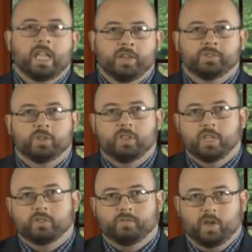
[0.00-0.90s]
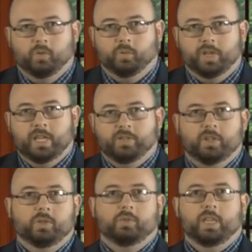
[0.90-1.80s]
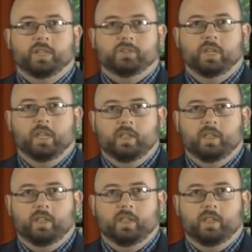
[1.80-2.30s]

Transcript: into this fold, into this